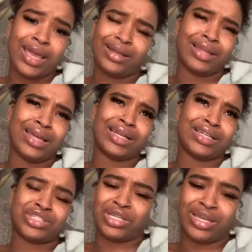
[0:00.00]
I didn't like that
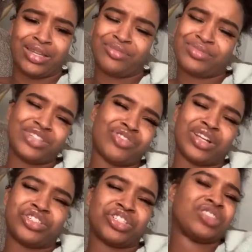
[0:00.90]
shit. Like, you know, they trying
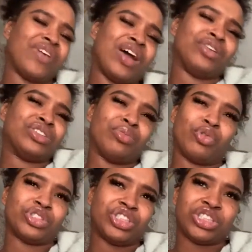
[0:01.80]
to justify all this
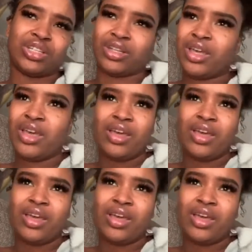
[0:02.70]
abortion shit.